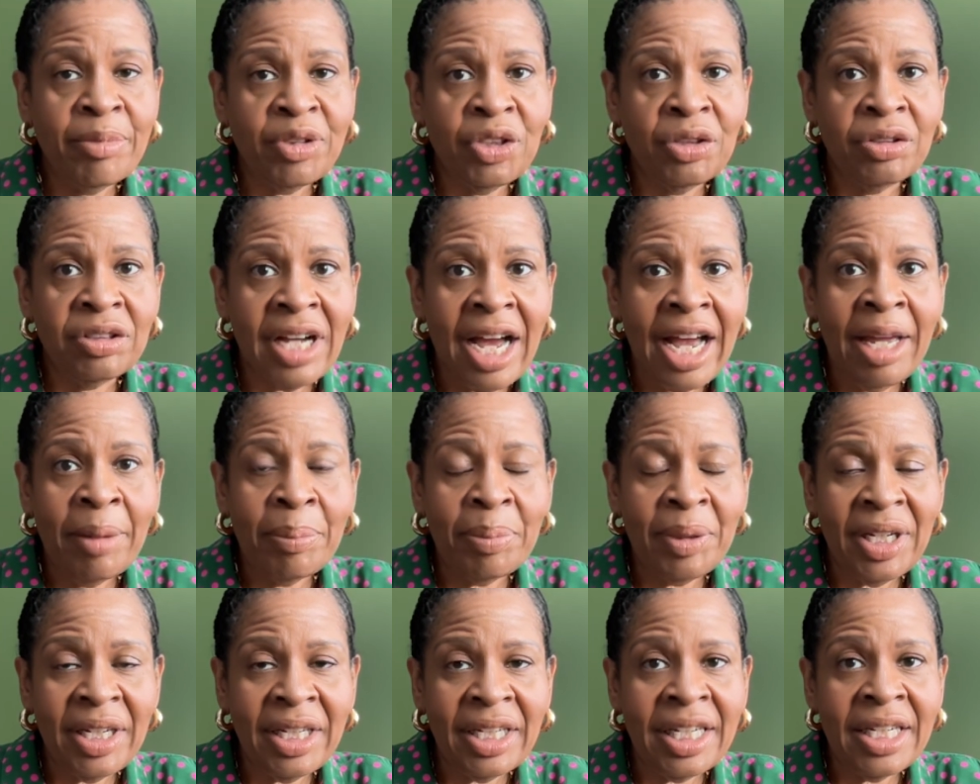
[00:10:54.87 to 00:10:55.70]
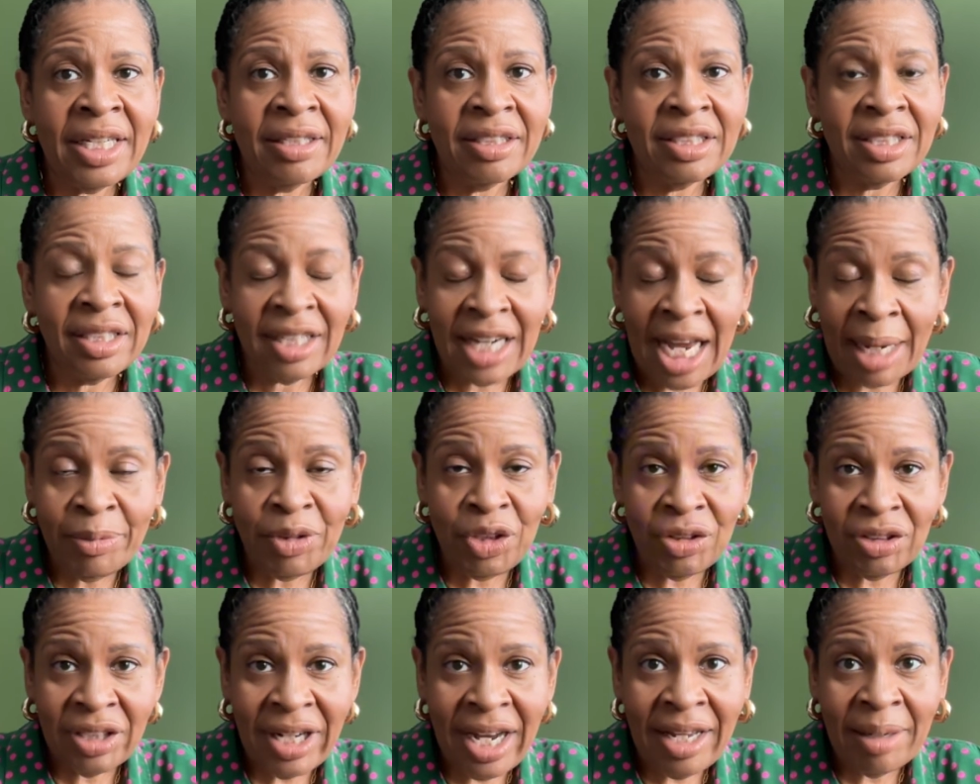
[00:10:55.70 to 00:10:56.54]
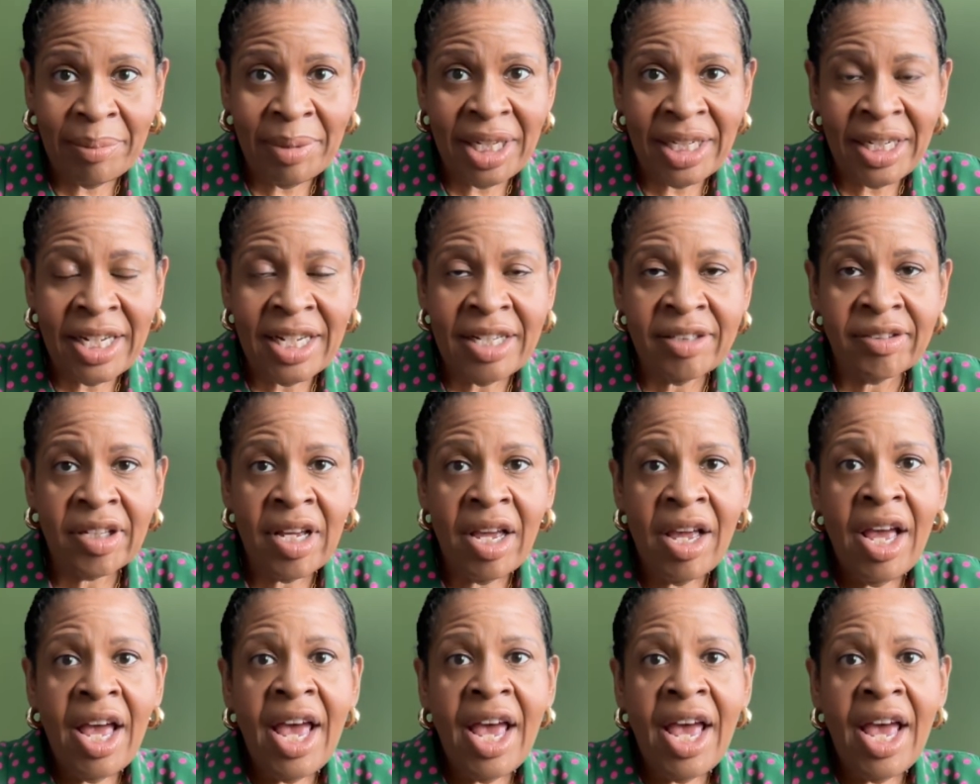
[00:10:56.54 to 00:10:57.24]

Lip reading: 2 diabetes,